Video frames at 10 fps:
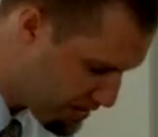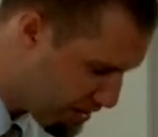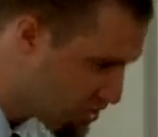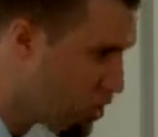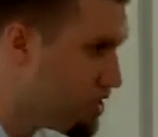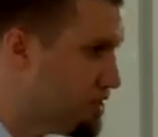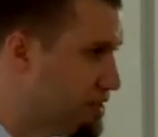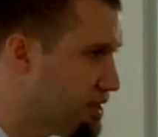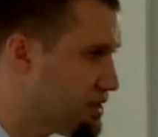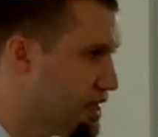then know that its
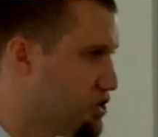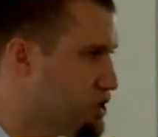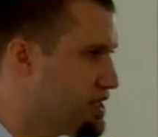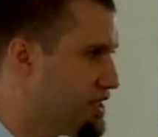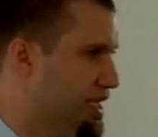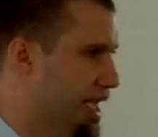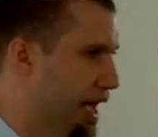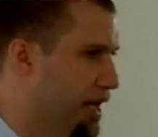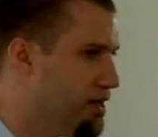desolation is near.